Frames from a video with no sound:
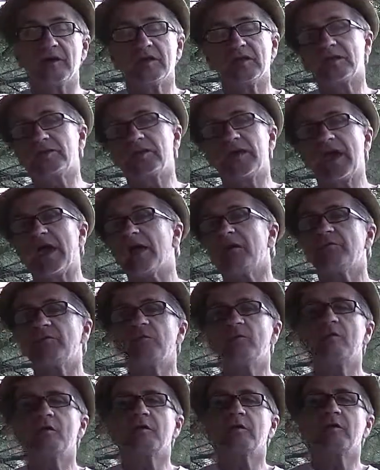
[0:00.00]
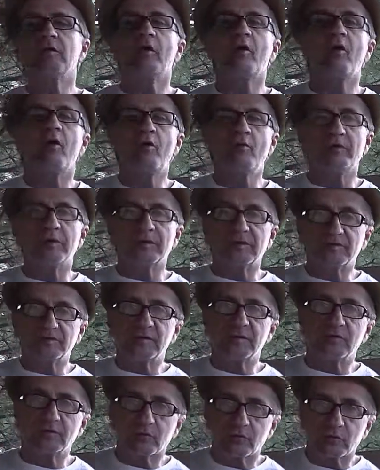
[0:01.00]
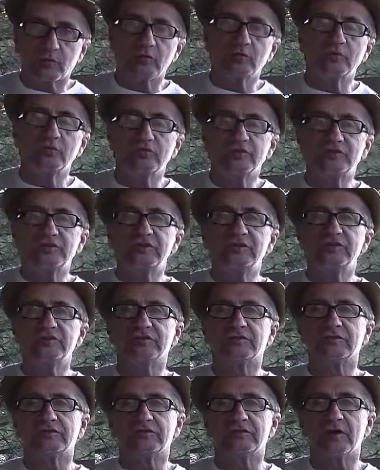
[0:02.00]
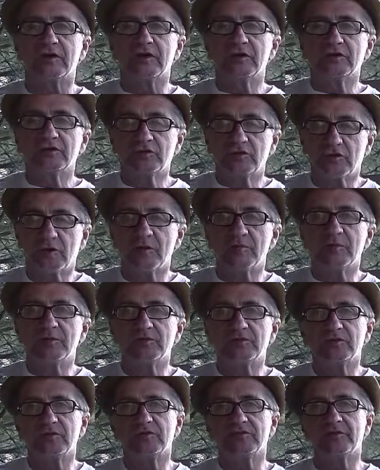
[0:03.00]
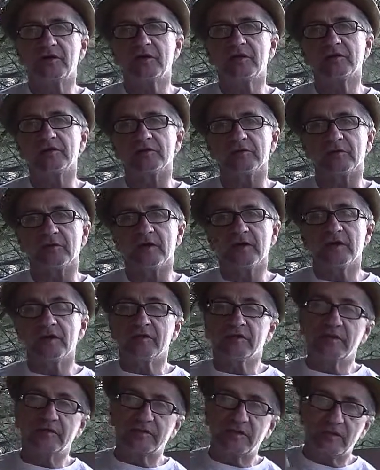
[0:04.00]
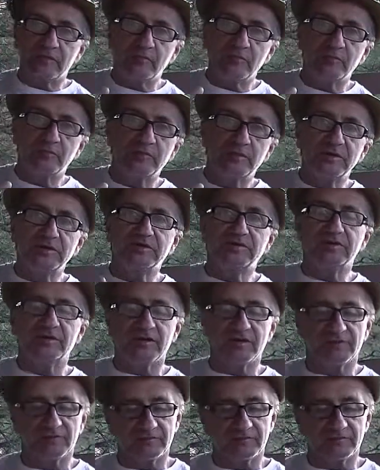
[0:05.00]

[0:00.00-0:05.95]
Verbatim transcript: that they have no other hope except through Jesus to come unto the Father, that they would be saved.